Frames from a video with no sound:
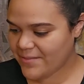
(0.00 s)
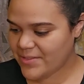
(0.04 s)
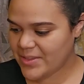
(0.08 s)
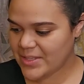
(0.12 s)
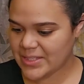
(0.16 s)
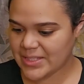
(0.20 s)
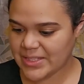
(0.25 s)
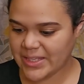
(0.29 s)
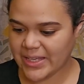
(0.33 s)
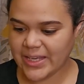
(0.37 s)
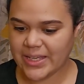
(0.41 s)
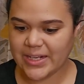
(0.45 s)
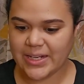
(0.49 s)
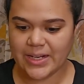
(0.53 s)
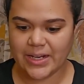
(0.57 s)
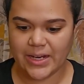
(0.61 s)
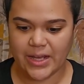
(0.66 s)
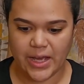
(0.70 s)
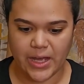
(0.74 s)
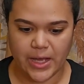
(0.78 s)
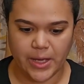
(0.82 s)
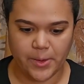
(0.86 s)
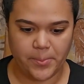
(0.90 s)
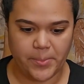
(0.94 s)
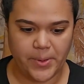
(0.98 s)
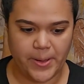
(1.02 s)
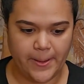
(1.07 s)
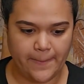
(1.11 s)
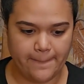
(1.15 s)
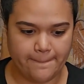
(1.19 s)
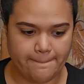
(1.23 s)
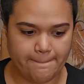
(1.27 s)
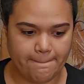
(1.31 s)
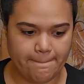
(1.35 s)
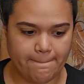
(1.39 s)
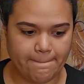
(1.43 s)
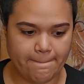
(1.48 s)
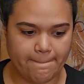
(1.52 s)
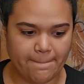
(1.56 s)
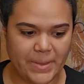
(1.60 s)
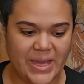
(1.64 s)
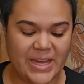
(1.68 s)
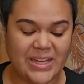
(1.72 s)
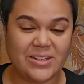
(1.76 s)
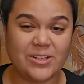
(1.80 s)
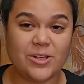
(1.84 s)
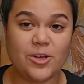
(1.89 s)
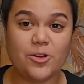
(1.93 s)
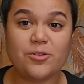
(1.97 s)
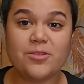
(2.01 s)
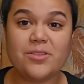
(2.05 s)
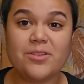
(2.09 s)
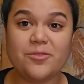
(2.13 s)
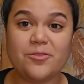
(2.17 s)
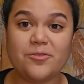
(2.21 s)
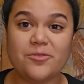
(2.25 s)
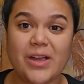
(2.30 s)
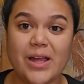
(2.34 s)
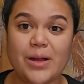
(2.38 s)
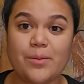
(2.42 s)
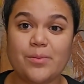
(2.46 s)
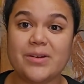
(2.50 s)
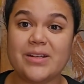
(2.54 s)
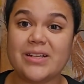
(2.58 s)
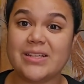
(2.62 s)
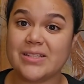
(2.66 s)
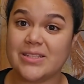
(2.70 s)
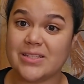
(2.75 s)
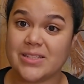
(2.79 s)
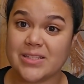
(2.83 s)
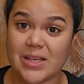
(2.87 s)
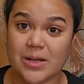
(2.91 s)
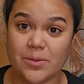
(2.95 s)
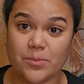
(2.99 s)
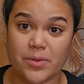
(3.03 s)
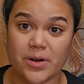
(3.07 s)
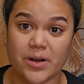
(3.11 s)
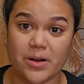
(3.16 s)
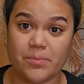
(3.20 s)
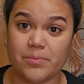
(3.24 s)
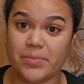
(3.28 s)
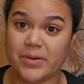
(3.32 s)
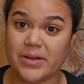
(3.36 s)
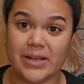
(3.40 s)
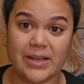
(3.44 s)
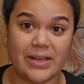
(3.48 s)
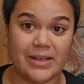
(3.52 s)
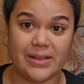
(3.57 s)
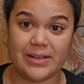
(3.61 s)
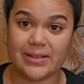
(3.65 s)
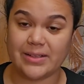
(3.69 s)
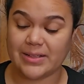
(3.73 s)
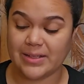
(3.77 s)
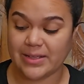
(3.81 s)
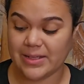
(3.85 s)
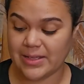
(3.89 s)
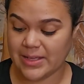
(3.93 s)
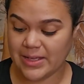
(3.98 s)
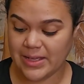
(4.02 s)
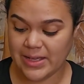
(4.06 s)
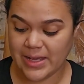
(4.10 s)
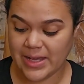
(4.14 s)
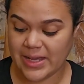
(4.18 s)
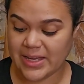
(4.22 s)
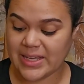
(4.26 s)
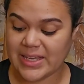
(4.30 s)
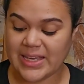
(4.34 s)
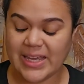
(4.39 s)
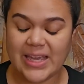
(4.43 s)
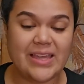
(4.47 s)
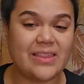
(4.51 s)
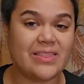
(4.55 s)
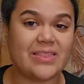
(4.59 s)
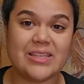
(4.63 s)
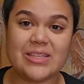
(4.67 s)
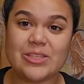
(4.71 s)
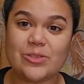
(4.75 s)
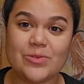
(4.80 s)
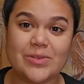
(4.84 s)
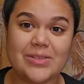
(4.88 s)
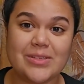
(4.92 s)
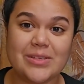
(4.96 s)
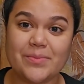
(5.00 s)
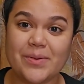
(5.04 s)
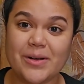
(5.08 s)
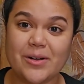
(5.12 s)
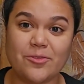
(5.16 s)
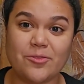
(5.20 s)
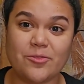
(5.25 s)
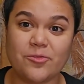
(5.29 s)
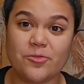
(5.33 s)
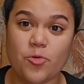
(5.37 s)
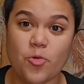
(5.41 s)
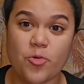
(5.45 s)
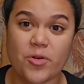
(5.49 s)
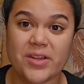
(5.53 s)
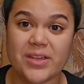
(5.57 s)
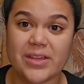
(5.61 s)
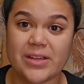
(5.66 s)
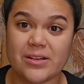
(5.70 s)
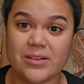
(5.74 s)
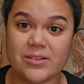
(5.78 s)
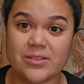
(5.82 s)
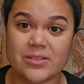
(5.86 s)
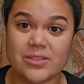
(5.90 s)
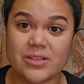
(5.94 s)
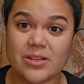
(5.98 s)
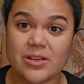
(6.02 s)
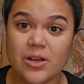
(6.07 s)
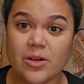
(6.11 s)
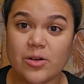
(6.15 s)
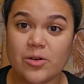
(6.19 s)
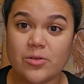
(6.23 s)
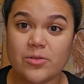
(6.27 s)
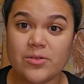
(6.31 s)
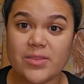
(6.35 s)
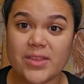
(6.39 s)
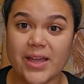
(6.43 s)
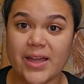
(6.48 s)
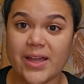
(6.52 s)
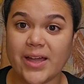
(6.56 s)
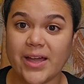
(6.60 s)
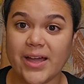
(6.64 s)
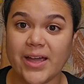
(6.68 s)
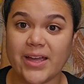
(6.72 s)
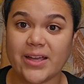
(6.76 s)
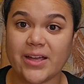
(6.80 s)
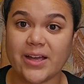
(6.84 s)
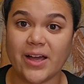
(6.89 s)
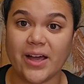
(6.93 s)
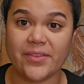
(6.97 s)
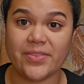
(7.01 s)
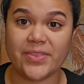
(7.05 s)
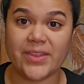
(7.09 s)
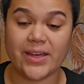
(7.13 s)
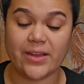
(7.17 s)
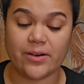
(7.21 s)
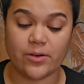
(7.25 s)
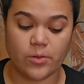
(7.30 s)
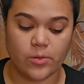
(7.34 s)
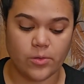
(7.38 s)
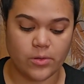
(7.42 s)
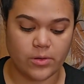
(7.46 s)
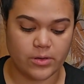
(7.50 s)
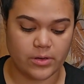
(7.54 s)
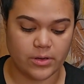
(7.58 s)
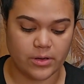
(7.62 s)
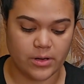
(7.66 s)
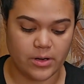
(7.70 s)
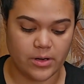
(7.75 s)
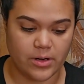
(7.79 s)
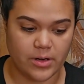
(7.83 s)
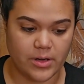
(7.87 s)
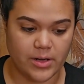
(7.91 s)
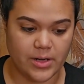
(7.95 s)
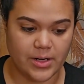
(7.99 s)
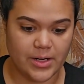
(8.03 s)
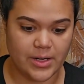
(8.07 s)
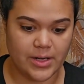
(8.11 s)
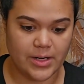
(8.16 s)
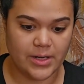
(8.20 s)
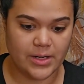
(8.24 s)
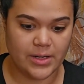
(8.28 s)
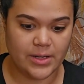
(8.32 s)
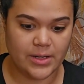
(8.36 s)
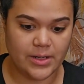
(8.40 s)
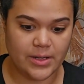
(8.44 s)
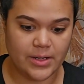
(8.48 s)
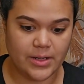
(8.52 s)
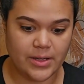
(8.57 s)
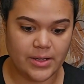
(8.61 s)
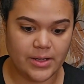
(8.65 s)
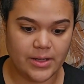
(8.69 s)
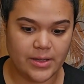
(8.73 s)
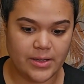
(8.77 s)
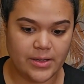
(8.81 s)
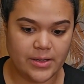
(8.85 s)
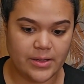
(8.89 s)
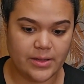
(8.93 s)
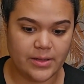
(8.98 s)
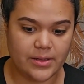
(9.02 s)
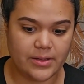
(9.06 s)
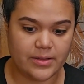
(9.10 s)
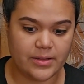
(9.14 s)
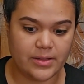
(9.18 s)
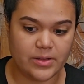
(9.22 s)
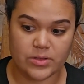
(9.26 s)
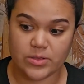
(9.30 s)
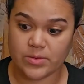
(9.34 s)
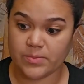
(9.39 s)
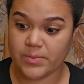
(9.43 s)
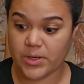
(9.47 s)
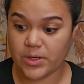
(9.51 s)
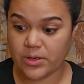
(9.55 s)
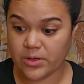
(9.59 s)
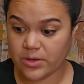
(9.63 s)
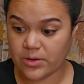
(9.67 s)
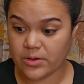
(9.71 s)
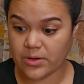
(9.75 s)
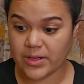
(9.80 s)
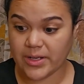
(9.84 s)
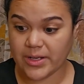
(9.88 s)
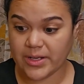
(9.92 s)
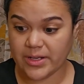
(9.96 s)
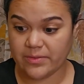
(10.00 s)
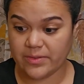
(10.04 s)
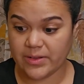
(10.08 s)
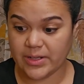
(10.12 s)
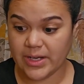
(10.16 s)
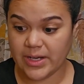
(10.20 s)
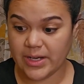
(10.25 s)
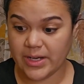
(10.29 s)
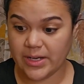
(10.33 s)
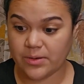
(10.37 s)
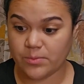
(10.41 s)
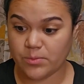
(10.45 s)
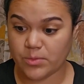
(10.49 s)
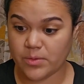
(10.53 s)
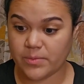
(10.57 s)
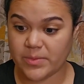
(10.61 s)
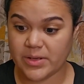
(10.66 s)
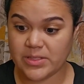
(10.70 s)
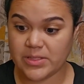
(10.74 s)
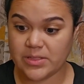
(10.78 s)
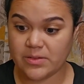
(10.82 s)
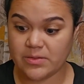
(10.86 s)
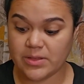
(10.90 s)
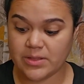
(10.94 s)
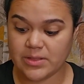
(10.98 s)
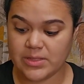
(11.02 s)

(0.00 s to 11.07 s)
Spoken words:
this kitted up. I know the fabric is somewhere, but again, this was about 4 years ago that I got that order. It's a miracle I even had Mermaids of the